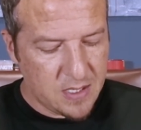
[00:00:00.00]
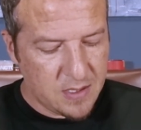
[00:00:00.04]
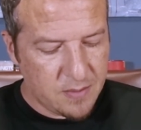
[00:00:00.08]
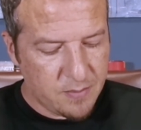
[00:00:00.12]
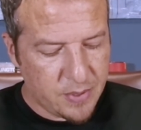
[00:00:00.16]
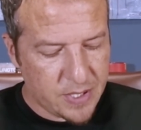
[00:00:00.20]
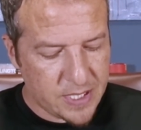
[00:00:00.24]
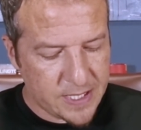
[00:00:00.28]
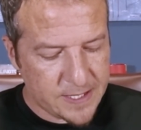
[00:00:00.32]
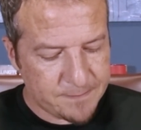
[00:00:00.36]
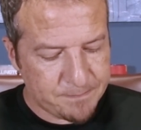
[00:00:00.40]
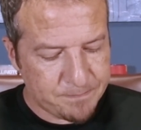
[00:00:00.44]

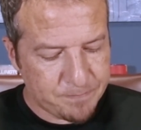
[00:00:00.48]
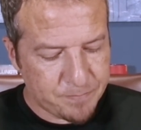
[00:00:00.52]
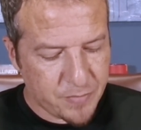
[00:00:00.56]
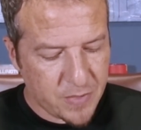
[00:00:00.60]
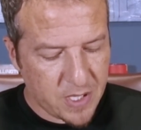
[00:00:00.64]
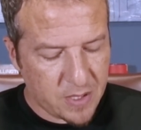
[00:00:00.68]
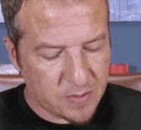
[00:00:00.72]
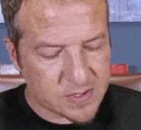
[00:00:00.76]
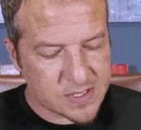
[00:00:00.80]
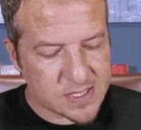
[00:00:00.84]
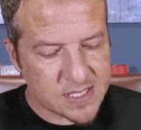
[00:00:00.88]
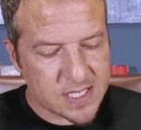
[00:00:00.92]
But
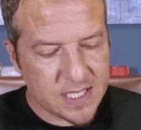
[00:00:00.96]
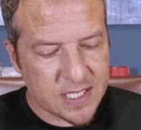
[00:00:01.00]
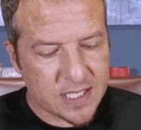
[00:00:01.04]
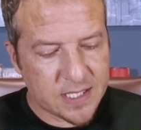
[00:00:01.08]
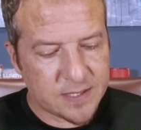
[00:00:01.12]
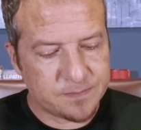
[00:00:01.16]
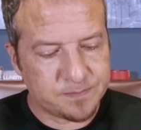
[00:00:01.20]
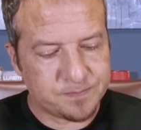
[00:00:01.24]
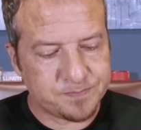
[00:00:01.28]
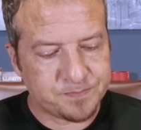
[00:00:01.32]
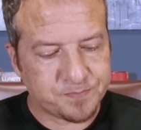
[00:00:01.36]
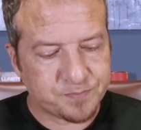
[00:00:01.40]
I was
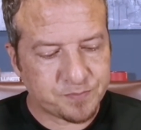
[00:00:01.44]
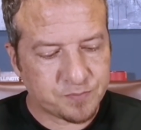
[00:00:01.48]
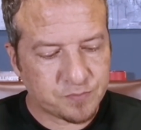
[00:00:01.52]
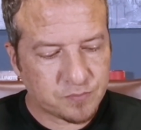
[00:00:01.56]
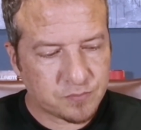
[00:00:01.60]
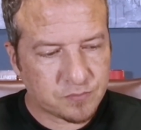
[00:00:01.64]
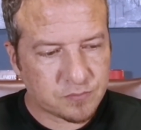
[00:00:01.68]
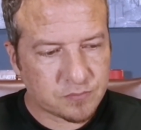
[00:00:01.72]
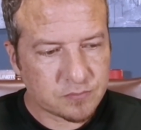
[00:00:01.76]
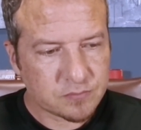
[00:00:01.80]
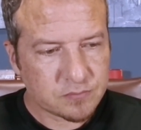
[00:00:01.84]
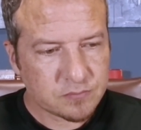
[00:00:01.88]
thinking
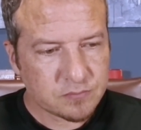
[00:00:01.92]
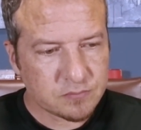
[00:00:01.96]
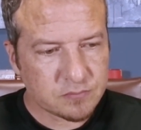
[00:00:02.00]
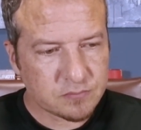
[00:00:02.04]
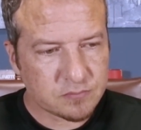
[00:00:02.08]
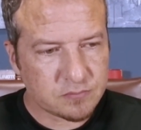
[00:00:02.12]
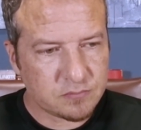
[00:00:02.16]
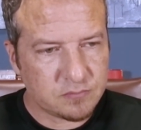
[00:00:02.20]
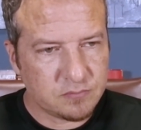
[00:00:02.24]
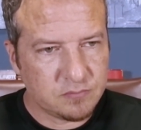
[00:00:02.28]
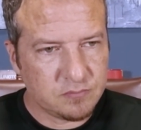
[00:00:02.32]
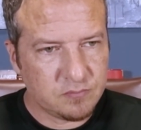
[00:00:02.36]

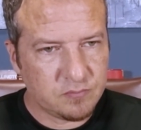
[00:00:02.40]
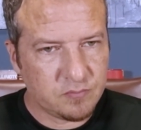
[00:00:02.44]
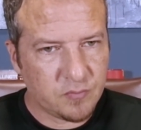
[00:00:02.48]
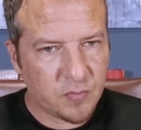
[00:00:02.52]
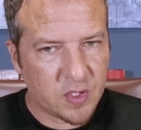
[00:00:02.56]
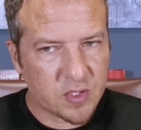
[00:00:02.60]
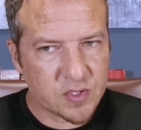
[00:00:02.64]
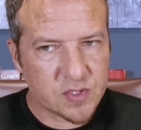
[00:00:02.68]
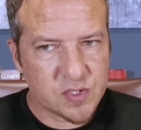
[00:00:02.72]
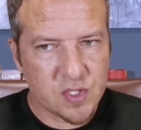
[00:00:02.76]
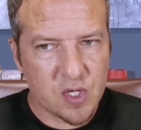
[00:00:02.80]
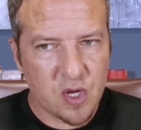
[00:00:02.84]

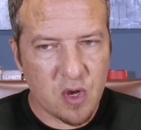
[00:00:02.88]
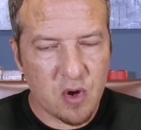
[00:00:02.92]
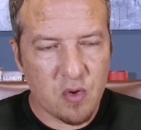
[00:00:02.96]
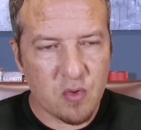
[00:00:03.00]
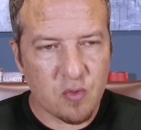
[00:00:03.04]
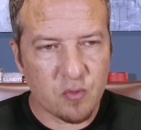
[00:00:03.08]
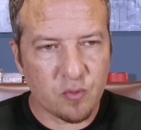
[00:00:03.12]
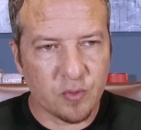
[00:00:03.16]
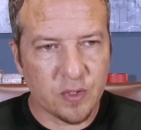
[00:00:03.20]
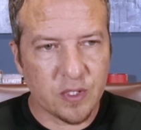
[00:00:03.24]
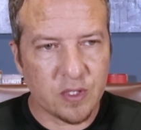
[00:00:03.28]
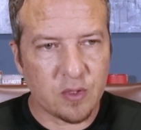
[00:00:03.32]
there's no
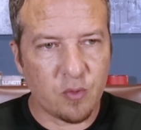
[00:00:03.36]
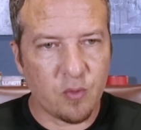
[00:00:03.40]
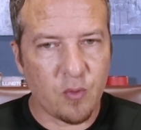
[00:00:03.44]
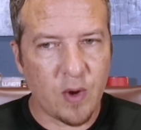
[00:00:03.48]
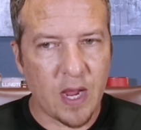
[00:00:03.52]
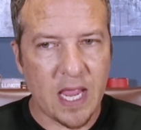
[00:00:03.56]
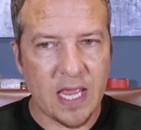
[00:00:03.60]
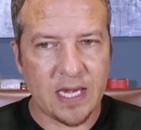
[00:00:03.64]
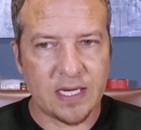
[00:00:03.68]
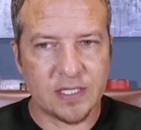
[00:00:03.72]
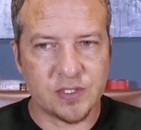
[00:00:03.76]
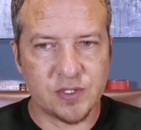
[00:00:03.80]
real
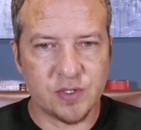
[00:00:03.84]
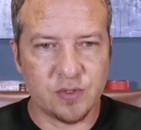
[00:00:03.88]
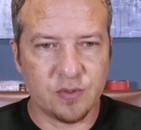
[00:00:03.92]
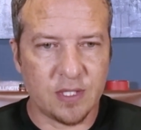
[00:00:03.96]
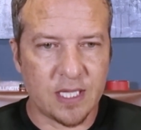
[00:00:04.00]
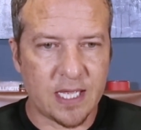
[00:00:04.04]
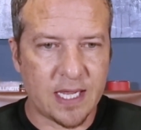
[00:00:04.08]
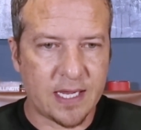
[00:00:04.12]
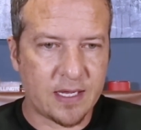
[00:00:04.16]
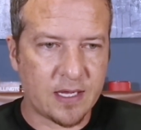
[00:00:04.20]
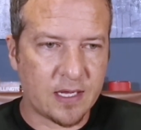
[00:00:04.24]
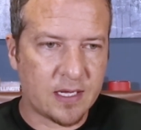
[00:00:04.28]
way to do
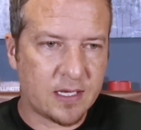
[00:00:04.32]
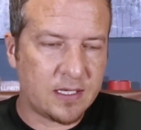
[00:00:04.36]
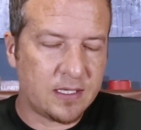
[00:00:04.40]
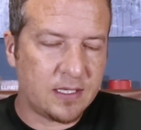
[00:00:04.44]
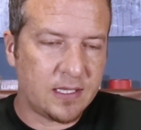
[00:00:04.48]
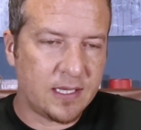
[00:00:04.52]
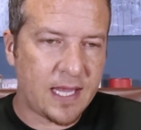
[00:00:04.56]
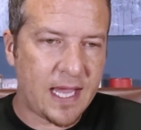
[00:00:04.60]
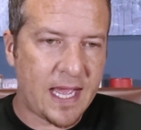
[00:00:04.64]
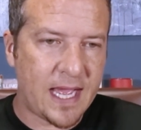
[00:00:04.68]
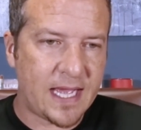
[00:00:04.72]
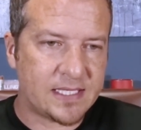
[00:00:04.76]
like a
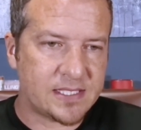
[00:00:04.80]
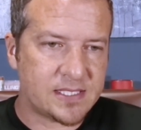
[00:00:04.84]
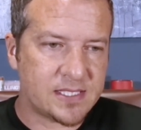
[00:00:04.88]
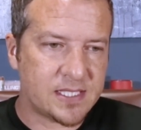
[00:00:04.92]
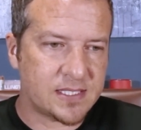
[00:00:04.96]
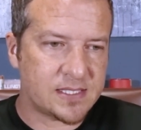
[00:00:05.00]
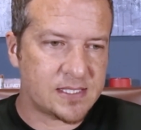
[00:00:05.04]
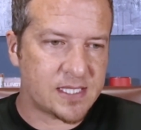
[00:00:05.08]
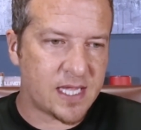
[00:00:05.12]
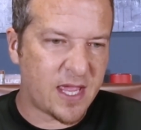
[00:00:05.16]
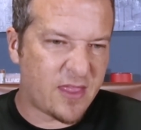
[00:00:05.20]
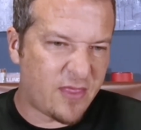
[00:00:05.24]
class
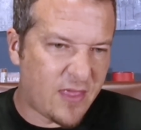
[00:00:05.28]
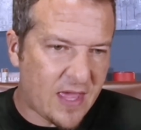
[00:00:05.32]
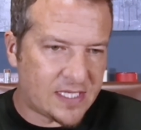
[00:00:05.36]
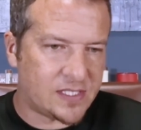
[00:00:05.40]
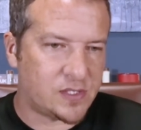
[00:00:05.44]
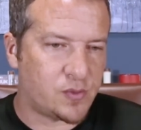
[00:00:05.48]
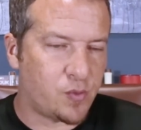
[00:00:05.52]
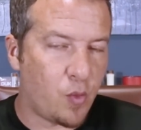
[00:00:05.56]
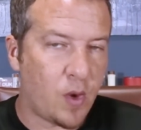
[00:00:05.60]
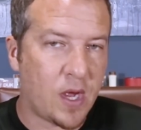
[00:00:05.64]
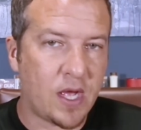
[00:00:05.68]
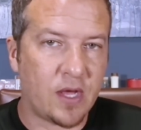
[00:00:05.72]
that's like
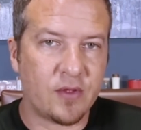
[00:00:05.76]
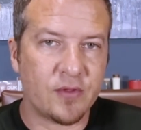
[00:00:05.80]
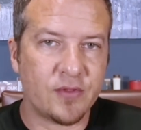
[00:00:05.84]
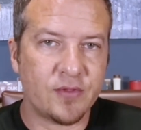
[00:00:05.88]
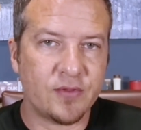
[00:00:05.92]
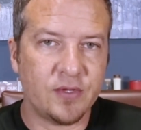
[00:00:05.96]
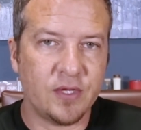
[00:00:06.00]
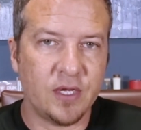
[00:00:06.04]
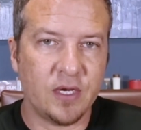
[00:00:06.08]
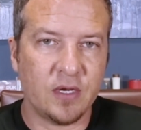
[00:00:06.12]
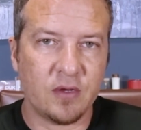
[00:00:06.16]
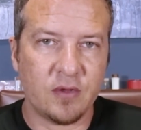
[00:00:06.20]
that's wealth
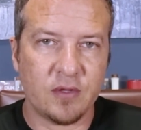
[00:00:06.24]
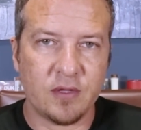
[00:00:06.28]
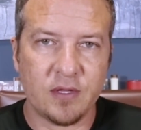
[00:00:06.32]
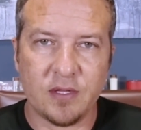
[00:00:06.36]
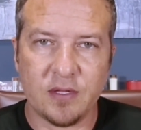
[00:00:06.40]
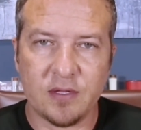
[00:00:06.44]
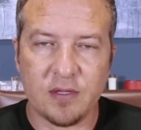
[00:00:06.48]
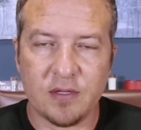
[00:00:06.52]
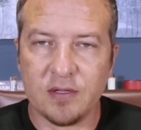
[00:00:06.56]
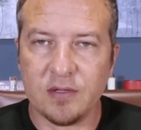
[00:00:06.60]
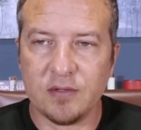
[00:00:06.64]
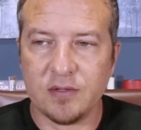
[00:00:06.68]
you know
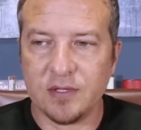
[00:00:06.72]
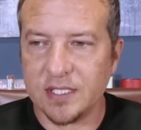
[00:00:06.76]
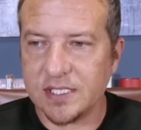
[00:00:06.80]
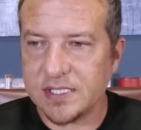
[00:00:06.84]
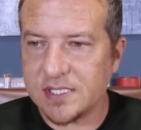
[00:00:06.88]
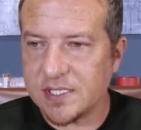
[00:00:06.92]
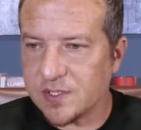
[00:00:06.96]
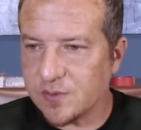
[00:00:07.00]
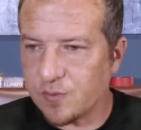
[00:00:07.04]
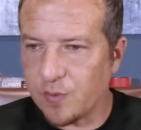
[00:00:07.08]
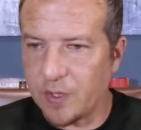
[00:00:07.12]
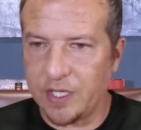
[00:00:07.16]

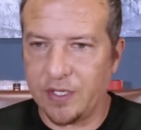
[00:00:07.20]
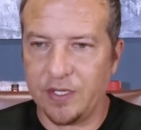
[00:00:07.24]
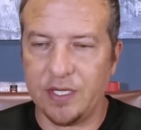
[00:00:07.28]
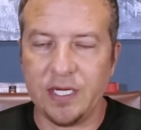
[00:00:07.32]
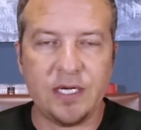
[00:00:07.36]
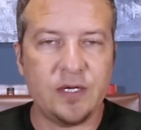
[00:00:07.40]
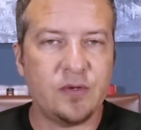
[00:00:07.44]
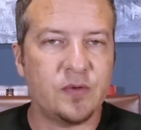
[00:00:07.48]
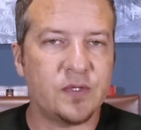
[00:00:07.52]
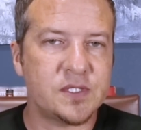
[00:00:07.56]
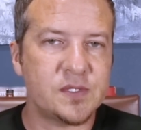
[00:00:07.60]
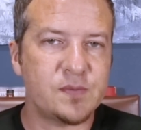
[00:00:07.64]
this is what you
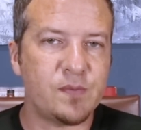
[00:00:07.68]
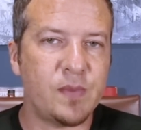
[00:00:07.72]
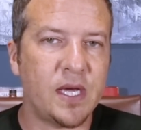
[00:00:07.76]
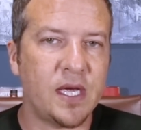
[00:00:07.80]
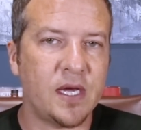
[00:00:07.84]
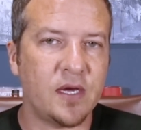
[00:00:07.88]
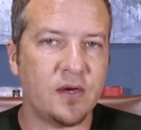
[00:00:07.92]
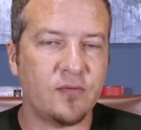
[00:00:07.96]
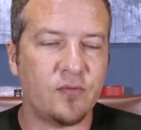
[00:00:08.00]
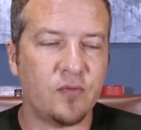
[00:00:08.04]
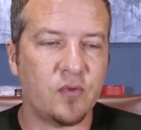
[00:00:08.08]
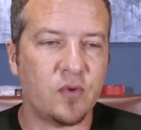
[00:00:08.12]
need to
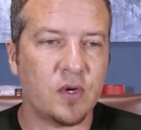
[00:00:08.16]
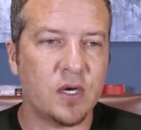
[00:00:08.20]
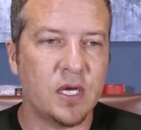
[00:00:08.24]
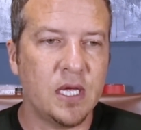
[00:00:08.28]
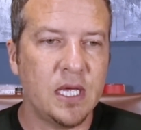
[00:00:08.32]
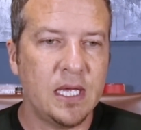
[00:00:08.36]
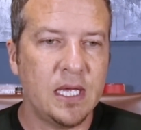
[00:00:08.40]
aspire for